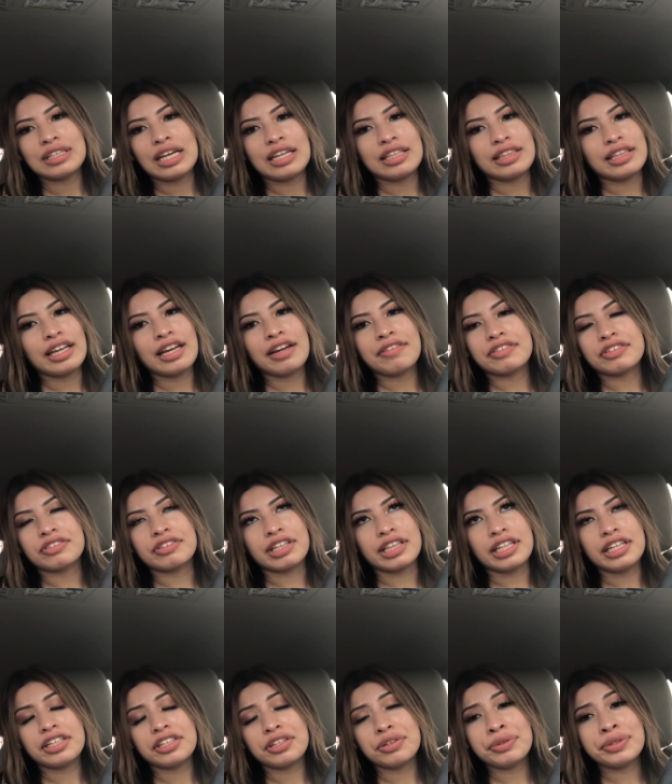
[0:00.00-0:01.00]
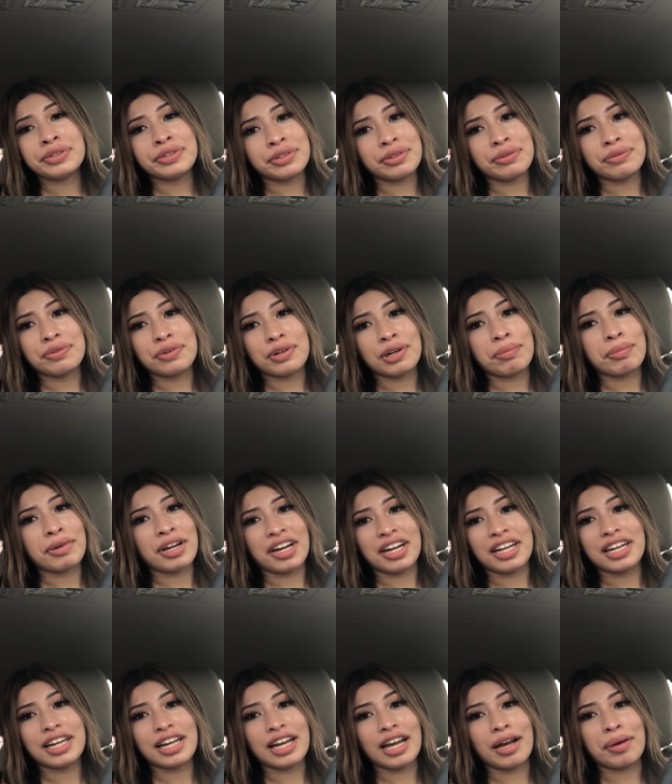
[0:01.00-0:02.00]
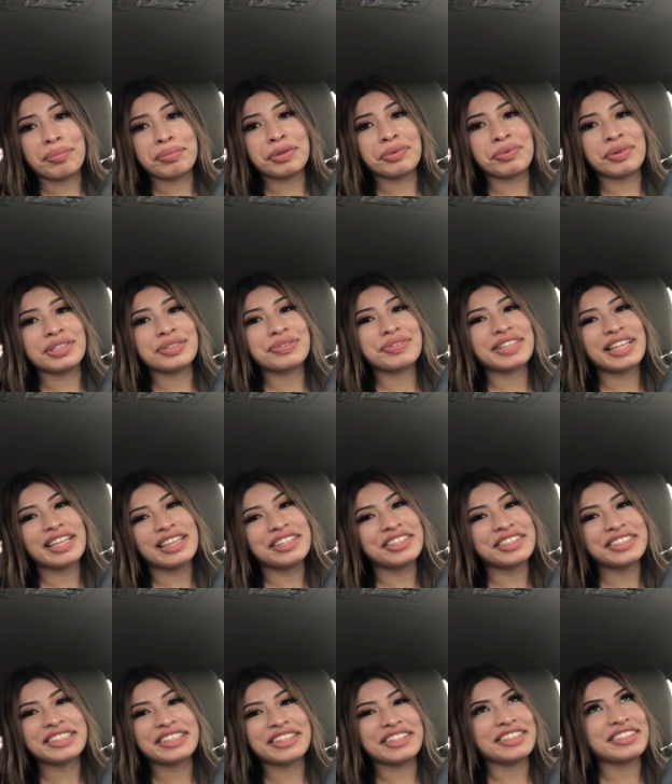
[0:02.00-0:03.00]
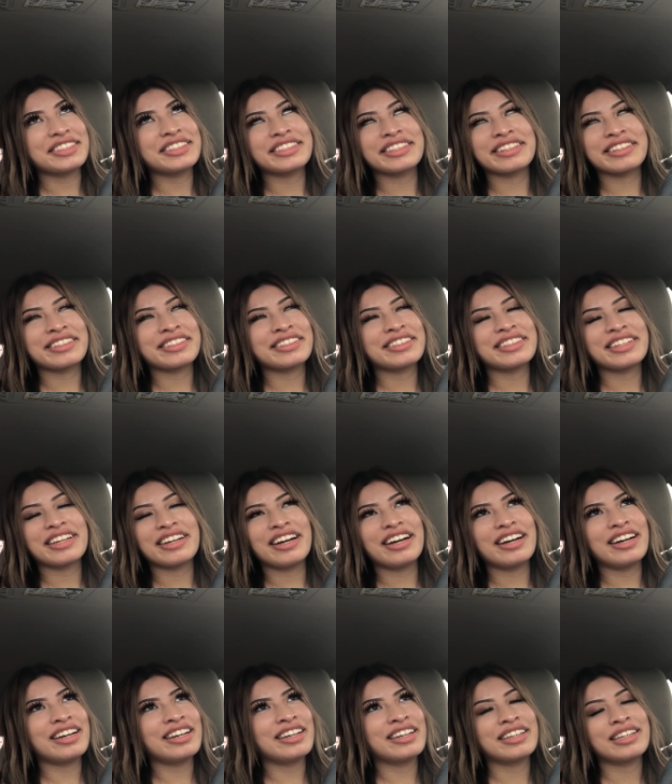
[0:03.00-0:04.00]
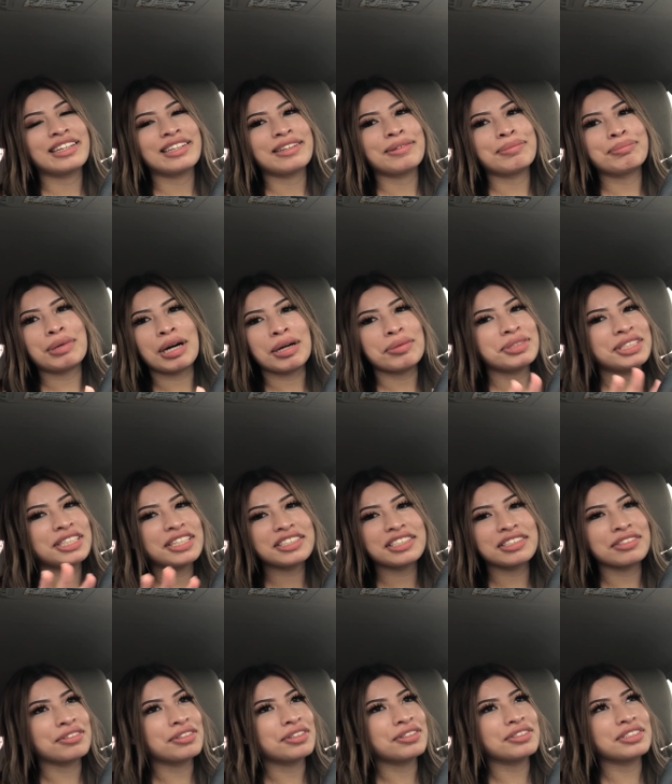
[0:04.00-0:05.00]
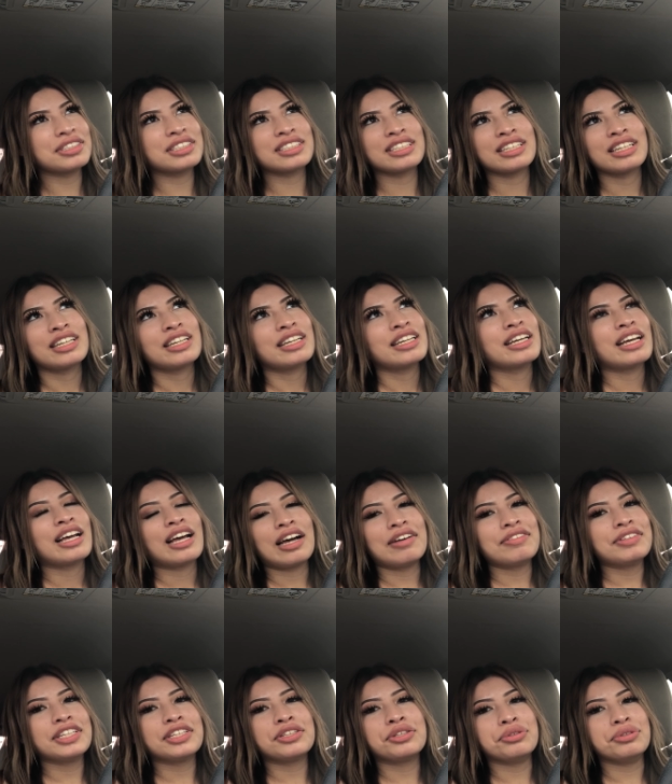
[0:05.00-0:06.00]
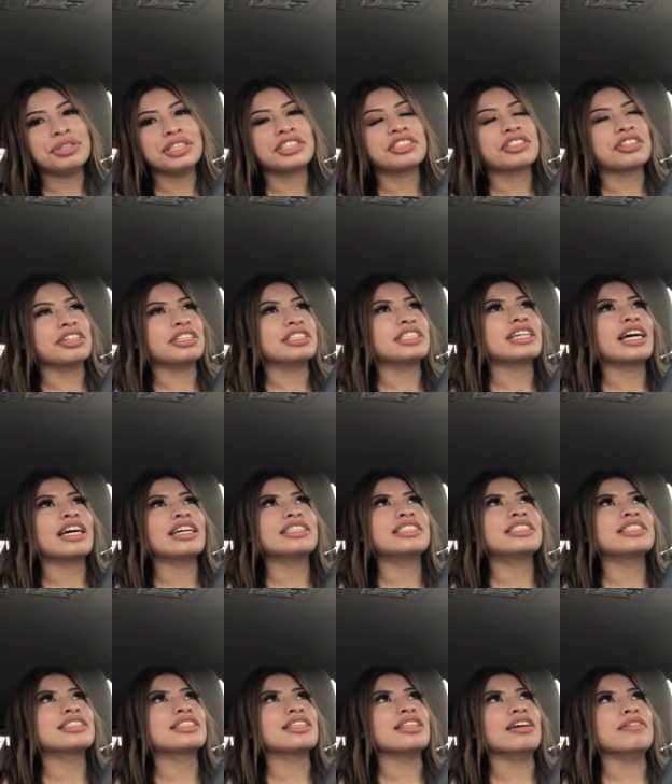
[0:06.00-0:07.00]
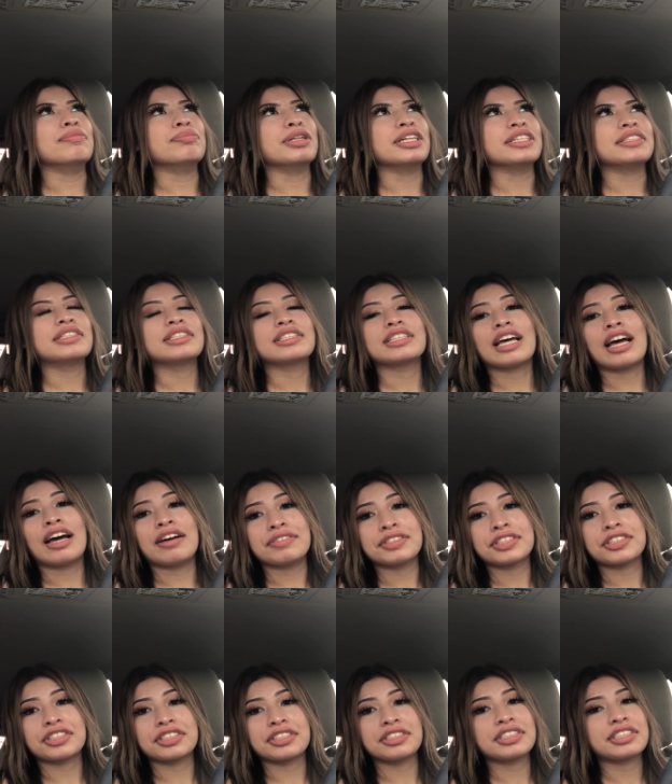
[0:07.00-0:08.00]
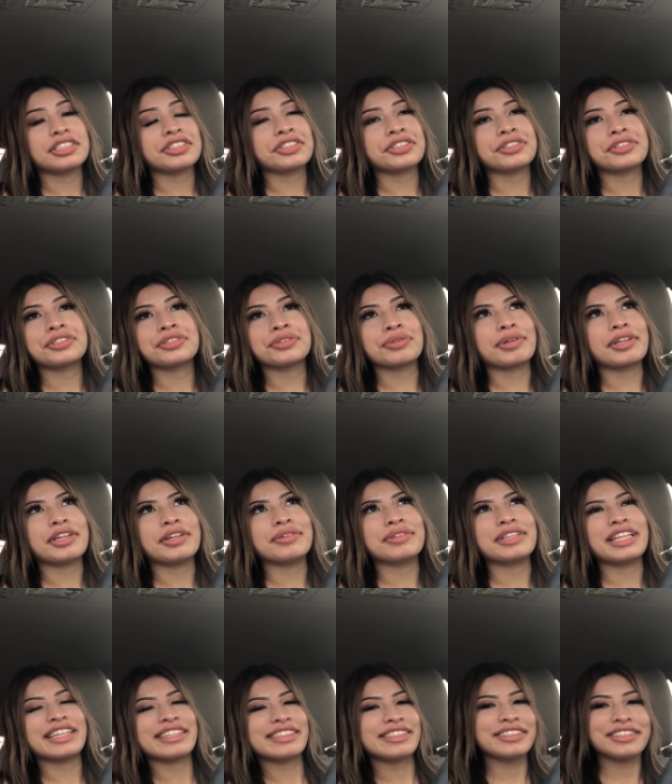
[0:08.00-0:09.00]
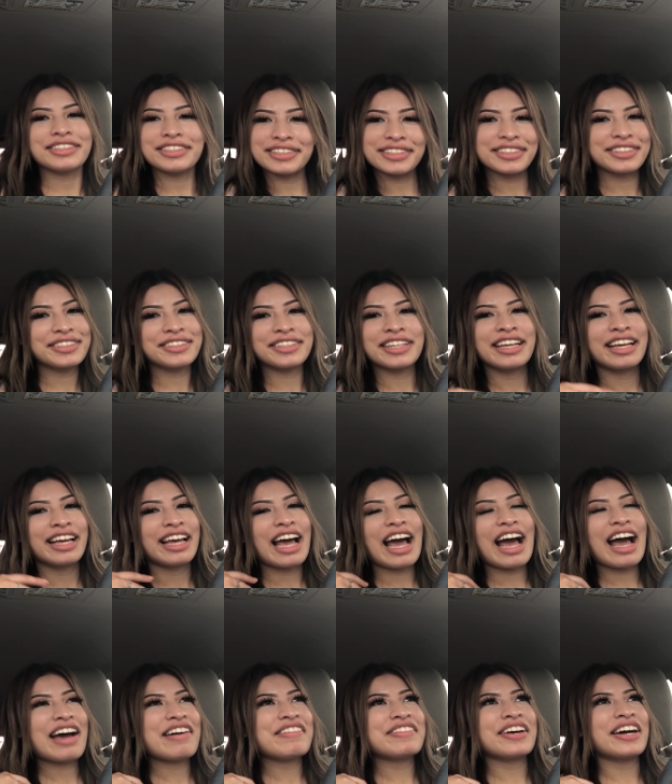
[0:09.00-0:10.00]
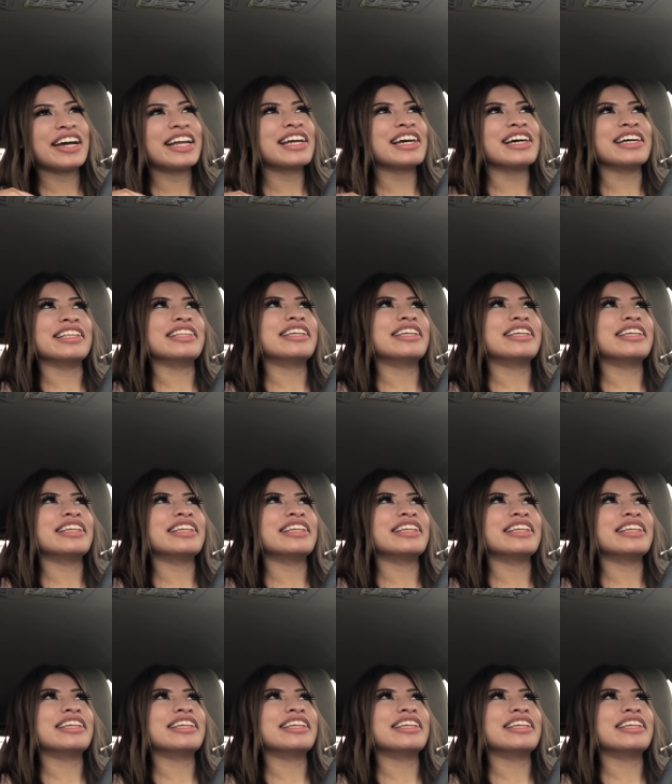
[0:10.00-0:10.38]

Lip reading: They have a really cute uniform. I'm not gonna cap. The ones with the little skirts, they're Bombshells and Ojos have the cutest skirts. I just love places that have skirts. They're so cute. Like, I have no idea.